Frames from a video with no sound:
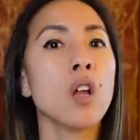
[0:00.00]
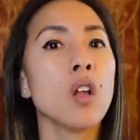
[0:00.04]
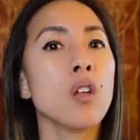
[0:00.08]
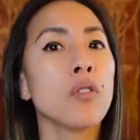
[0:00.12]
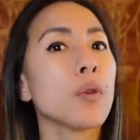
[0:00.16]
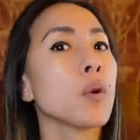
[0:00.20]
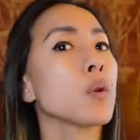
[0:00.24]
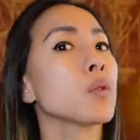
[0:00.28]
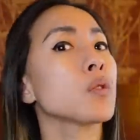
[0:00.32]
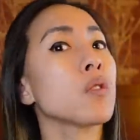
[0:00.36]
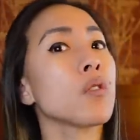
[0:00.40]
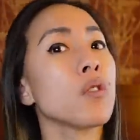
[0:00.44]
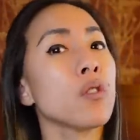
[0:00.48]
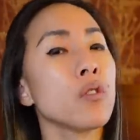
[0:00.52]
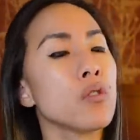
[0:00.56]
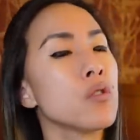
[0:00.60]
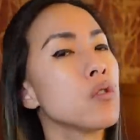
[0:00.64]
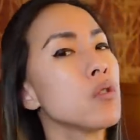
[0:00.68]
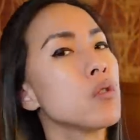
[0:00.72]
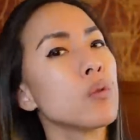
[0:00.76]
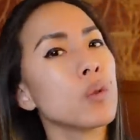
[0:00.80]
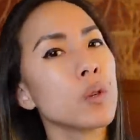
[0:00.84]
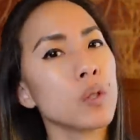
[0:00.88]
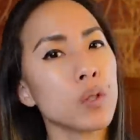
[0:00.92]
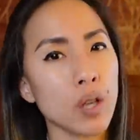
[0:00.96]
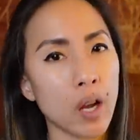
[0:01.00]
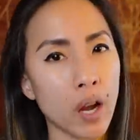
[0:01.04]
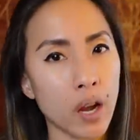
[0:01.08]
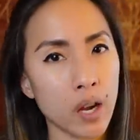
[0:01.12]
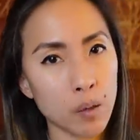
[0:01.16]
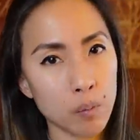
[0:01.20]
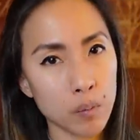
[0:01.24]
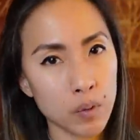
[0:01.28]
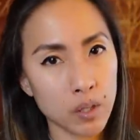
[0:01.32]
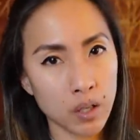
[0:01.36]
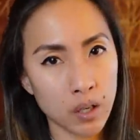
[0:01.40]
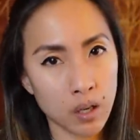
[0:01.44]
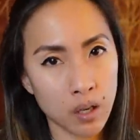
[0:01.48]
Those are the newest
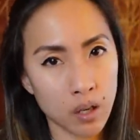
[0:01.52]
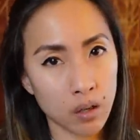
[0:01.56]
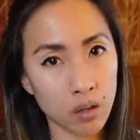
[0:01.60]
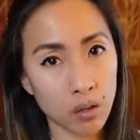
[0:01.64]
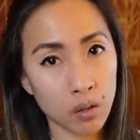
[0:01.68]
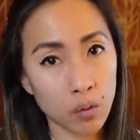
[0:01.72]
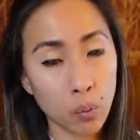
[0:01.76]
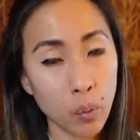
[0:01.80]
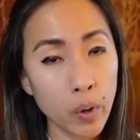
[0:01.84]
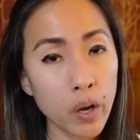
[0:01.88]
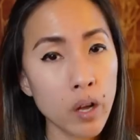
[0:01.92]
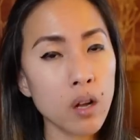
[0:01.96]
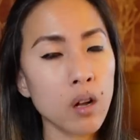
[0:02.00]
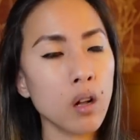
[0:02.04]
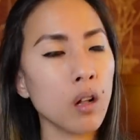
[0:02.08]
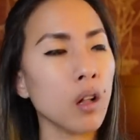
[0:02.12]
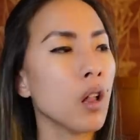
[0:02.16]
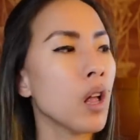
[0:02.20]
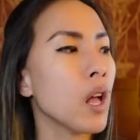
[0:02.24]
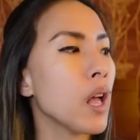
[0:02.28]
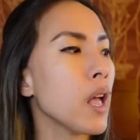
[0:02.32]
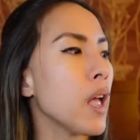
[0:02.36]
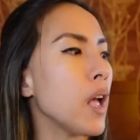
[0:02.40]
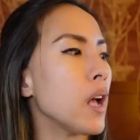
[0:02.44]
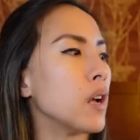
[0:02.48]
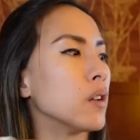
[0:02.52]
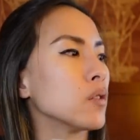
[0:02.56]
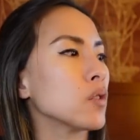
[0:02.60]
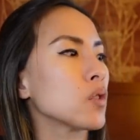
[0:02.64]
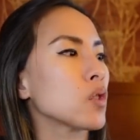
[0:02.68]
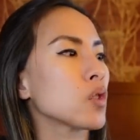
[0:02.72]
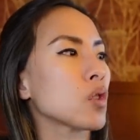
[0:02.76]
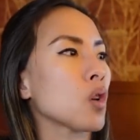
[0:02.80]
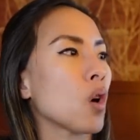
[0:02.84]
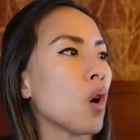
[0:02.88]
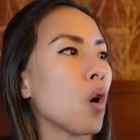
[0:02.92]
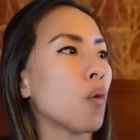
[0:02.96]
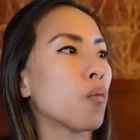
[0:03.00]
items to hit Goodwill. And
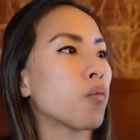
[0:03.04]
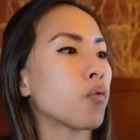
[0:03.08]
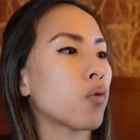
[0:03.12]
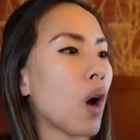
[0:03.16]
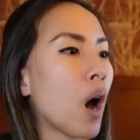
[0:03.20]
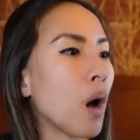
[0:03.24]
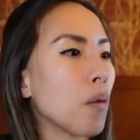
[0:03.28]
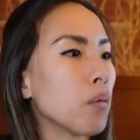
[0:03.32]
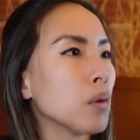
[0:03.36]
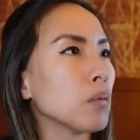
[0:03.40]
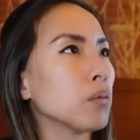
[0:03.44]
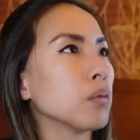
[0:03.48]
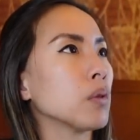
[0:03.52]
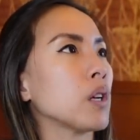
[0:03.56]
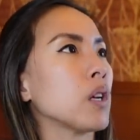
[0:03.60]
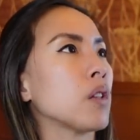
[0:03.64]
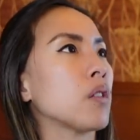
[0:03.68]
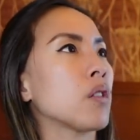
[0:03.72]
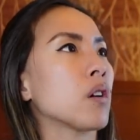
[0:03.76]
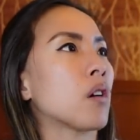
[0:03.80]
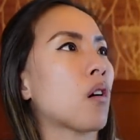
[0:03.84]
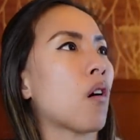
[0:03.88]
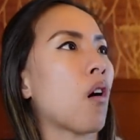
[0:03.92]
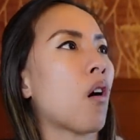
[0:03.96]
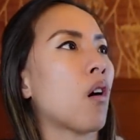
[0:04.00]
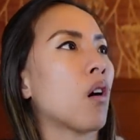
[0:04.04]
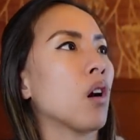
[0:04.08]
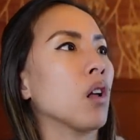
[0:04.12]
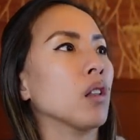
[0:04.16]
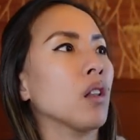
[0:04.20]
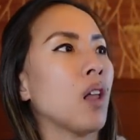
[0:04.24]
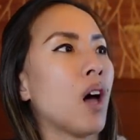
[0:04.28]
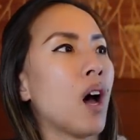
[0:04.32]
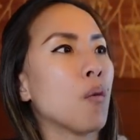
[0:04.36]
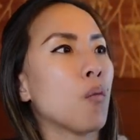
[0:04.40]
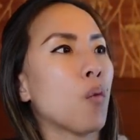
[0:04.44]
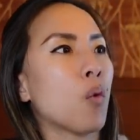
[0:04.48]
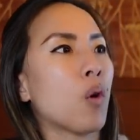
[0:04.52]
so probably there are a
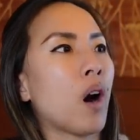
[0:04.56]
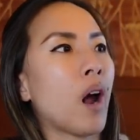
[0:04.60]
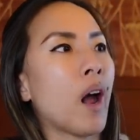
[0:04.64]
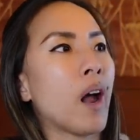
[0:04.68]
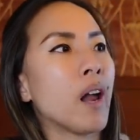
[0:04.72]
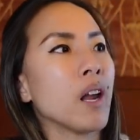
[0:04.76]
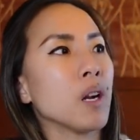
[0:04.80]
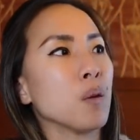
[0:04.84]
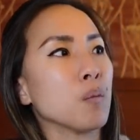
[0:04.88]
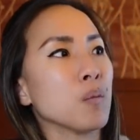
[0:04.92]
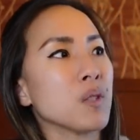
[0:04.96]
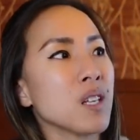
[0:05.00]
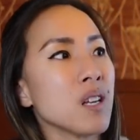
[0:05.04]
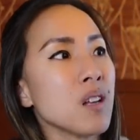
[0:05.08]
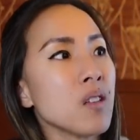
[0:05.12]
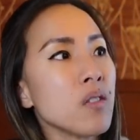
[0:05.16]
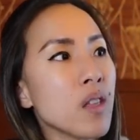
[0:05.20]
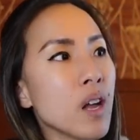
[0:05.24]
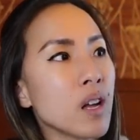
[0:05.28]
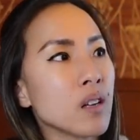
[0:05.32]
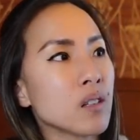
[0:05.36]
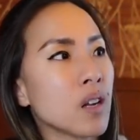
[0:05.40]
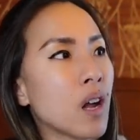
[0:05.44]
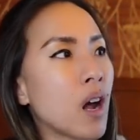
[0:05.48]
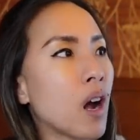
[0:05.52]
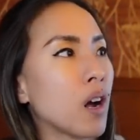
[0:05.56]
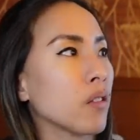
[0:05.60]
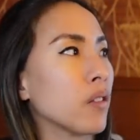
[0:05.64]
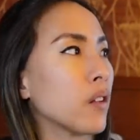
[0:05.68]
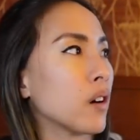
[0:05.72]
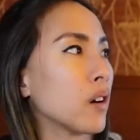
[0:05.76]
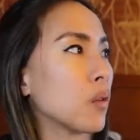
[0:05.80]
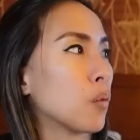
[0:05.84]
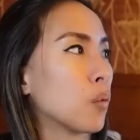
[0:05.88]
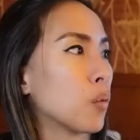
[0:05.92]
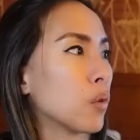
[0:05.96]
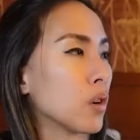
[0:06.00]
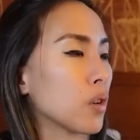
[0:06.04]
lot more items in that tag that
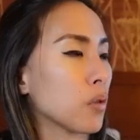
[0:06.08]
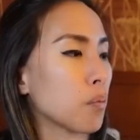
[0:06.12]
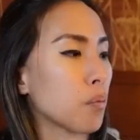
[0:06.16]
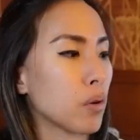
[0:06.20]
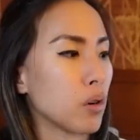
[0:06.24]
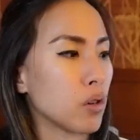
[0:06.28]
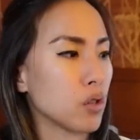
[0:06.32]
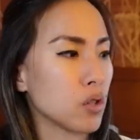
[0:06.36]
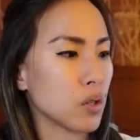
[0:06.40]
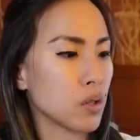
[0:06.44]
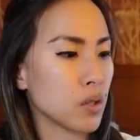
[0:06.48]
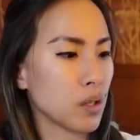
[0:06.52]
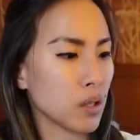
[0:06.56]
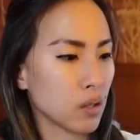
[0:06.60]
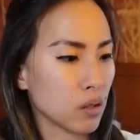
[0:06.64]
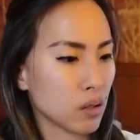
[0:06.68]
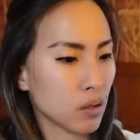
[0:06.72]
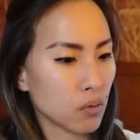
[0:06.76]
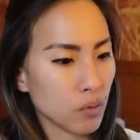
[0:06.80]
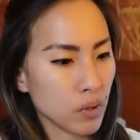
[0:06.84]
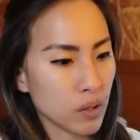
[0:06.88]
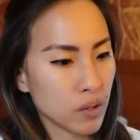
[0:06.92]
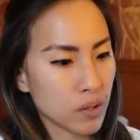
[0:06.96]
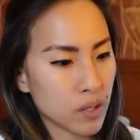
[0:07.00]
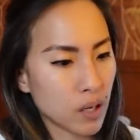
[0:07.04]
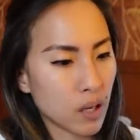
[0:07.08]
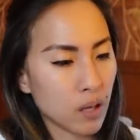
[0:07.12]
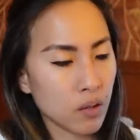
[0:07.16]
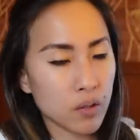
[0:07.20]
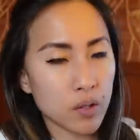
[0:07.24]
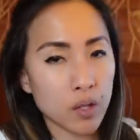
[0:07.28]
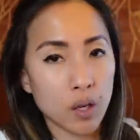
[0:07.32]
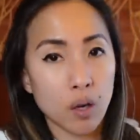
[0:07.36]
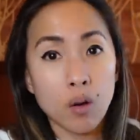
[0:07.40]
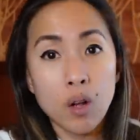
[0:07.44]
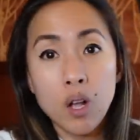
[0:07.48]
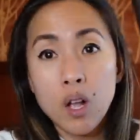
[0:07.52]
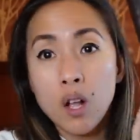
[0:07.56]
are worth purchasing to resell.
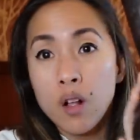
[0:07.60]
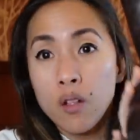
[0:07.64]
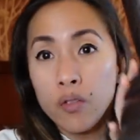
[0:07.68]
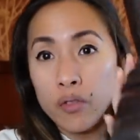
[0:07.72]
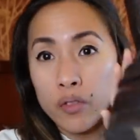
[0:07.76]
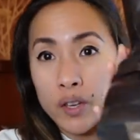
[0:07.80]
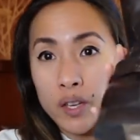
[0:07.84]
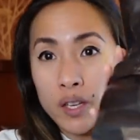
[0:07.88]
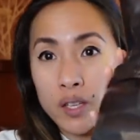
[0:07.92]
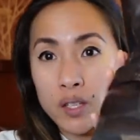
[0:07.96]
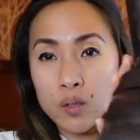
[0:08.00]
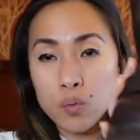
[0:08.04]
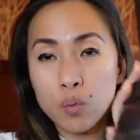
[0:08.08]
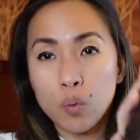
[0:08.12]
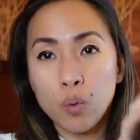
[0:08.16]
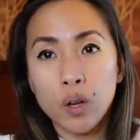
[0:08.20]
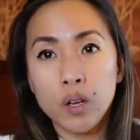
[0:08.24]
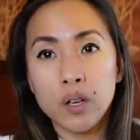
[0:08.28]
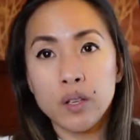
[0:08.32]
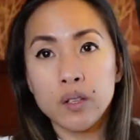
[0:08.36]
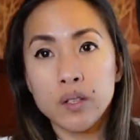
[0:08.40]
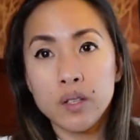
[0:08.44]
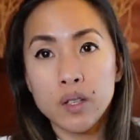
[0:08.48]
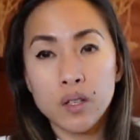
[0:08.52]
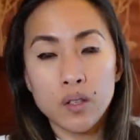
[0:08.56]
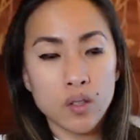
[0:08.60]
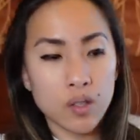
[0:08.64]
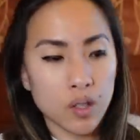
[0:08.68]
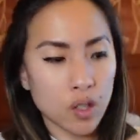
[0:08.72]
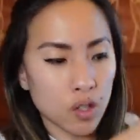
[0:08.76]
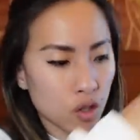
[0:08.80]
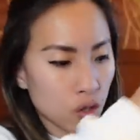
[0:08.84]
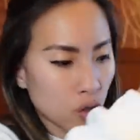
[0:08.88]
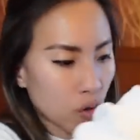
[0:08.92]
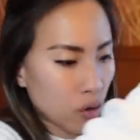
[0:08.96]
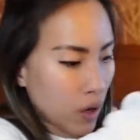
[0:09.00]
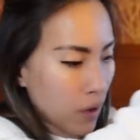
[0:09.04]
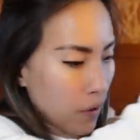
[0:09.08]
So this was
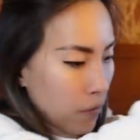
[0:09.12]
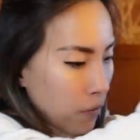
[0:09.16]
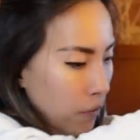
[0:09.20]
such a great